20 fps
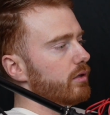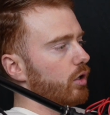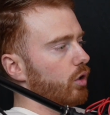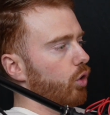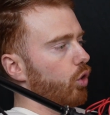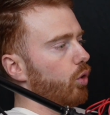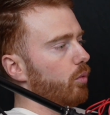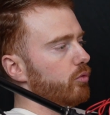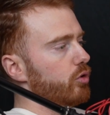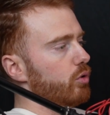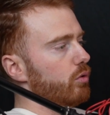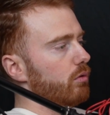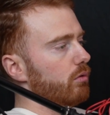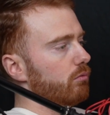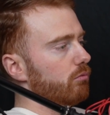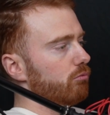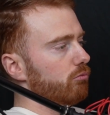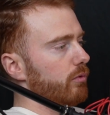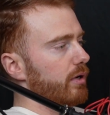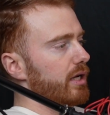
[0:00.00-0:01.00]
the club
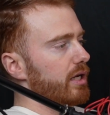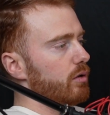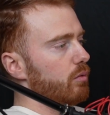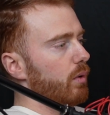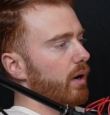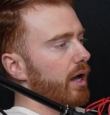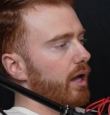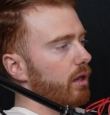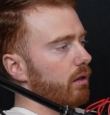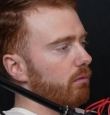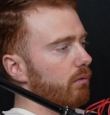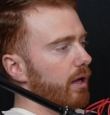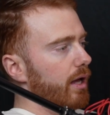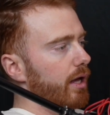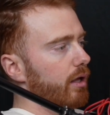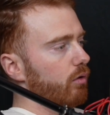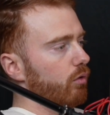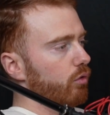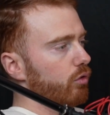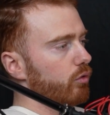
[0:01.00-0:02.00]
doing really well
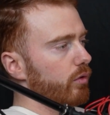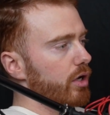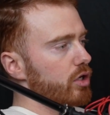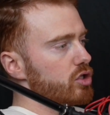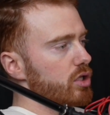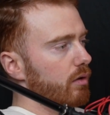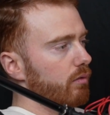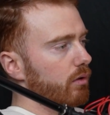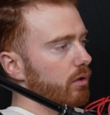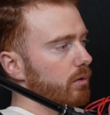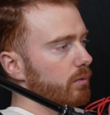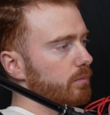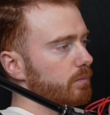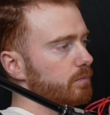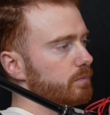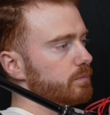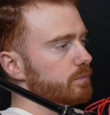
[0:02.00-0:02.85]
at underage level?